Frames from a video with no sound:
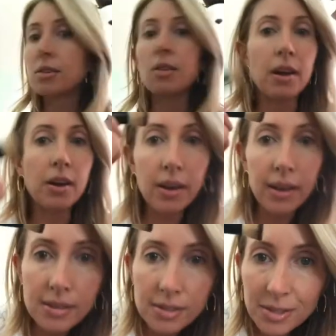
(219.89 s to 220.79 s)
So there it
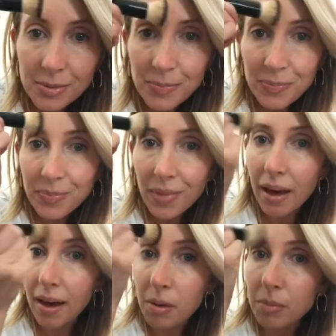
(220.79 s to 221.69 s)
is.
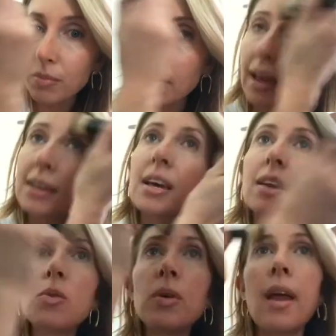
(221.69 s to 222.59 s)
Like I
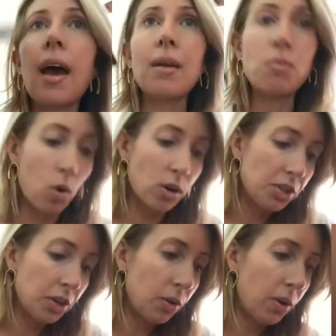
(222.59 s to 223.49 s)
said, you can add more
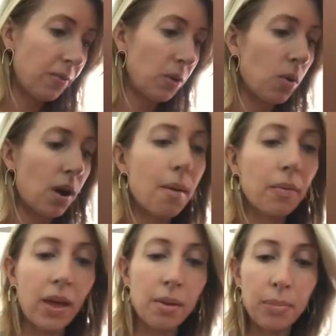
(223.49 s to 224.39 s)
too if you want
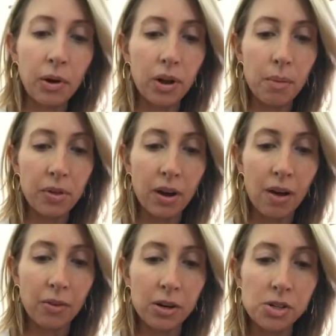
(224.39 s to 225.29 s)
to like build up the
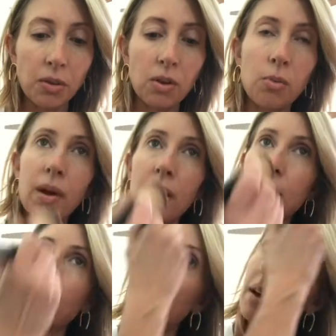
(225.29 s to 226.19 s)
coverage a little
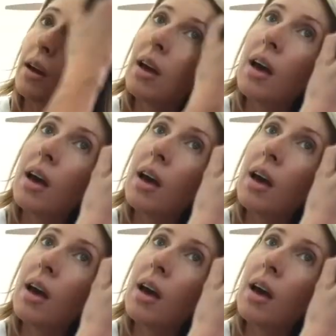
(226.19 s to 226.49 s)
bit, but